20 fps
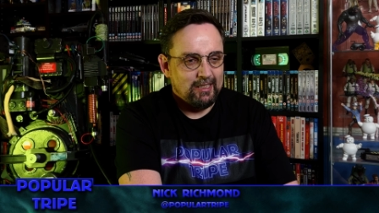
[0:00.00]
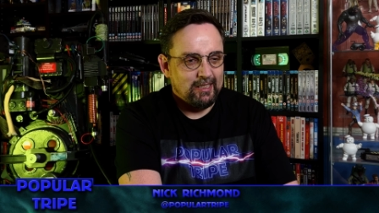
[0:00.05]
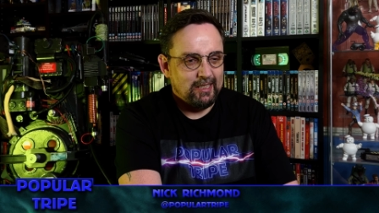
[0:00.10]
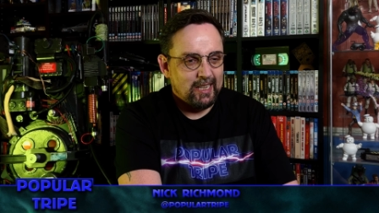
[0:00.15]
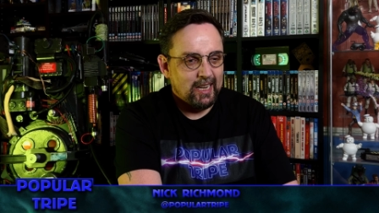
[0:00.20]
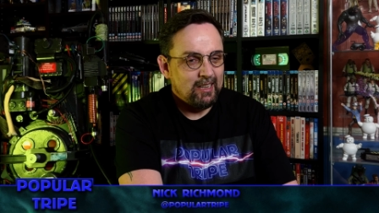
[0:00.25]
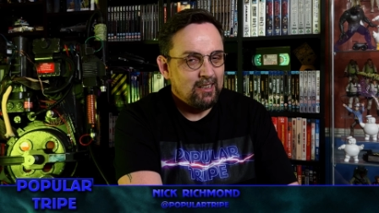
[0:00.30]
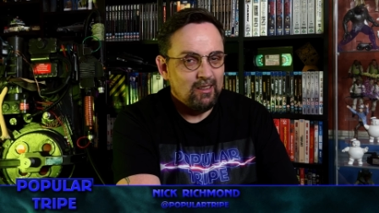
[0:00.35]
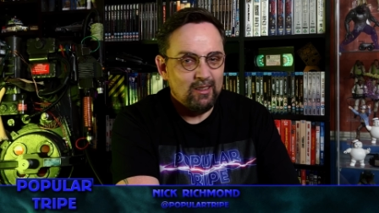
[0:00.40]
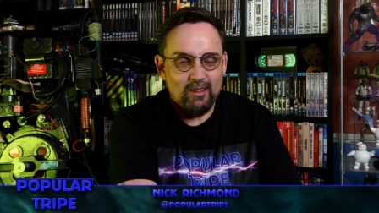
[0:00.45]

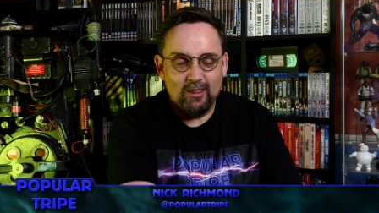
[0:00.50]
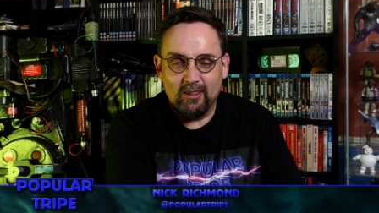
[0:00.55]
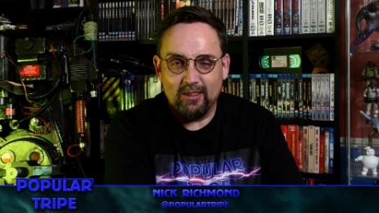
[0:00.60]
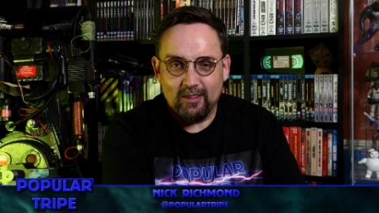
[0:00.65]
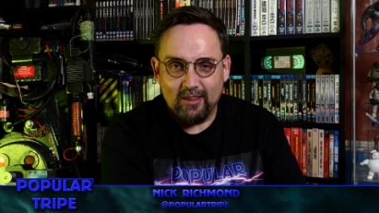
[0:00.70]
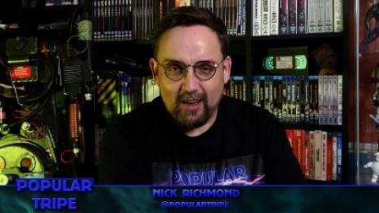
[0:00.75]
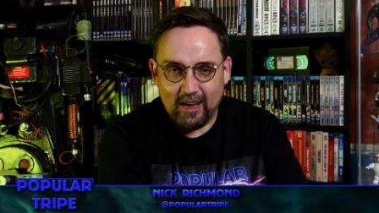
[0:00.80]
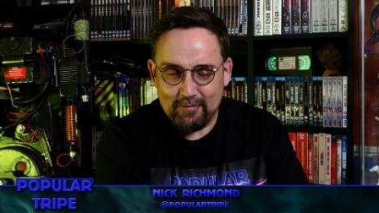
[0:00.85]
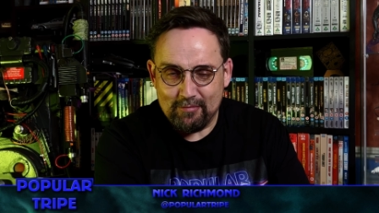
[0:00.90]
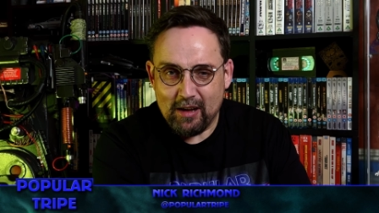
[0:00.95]
didn't look
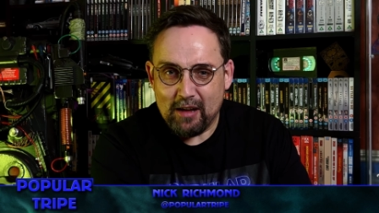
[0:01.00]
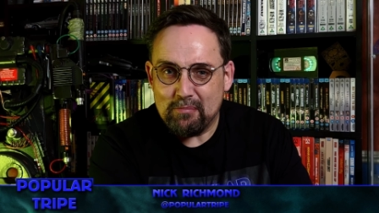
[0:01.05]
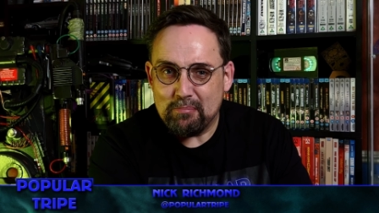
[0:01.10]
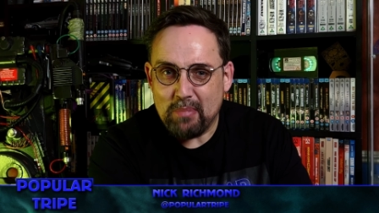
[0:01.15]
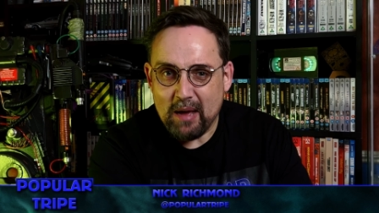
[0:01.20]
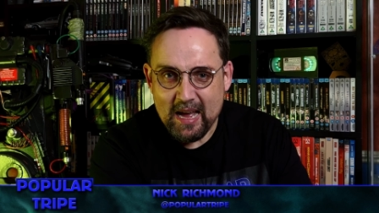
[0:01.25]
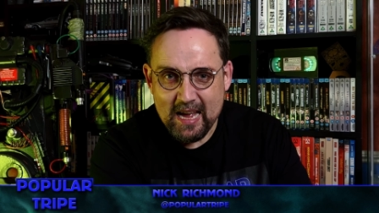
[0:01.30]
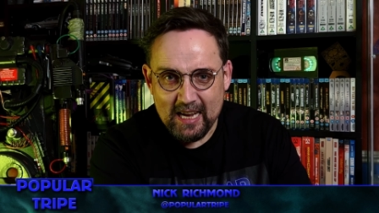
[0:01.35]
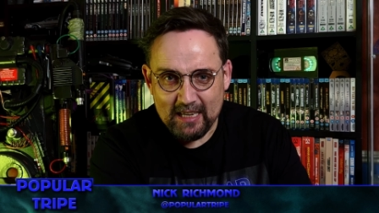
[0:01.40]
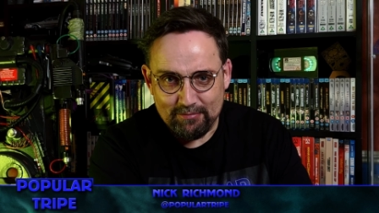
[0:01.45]
like my
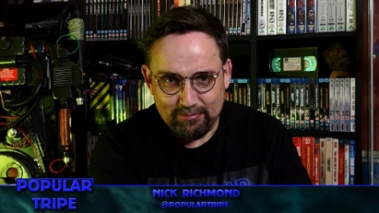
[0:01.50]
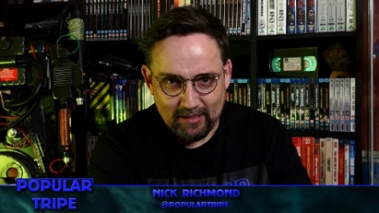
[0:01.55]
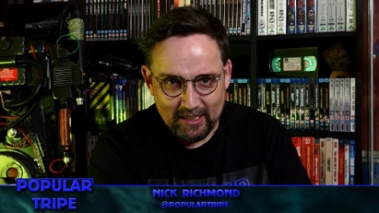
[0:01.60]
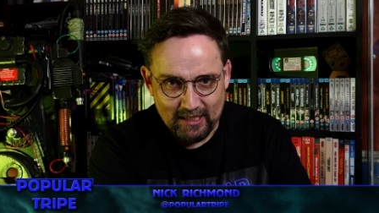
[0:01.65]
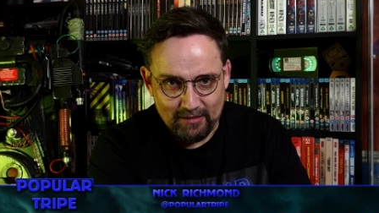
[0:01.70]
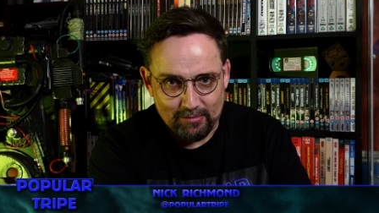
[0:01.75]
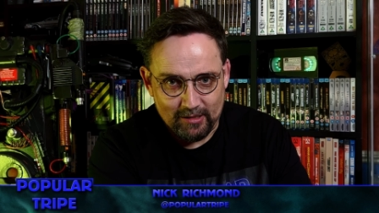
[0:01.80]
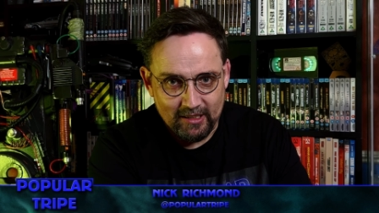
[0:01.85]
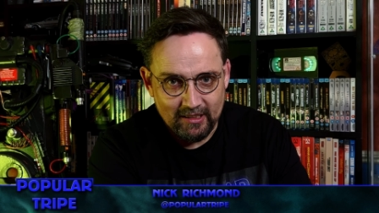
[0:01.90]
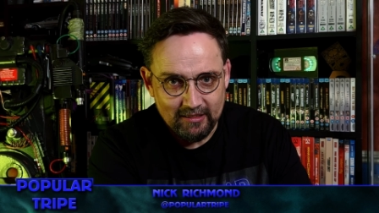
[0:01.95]
bag,
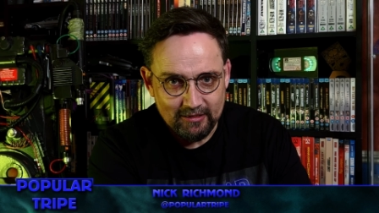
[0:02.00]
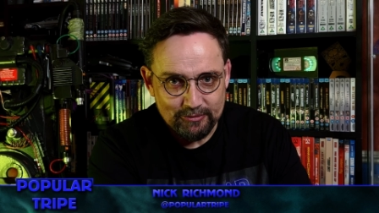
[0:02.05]
baby.